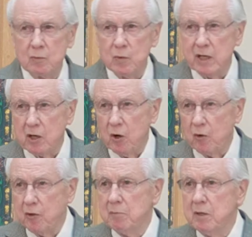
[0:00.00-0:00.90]
We
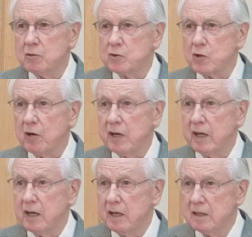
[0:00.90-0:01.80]
called them
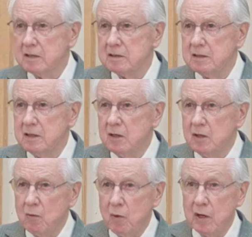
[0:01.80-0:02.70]
Trey.
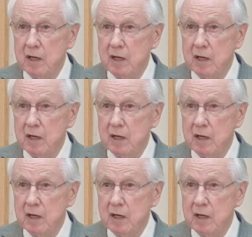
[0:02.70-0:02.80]
One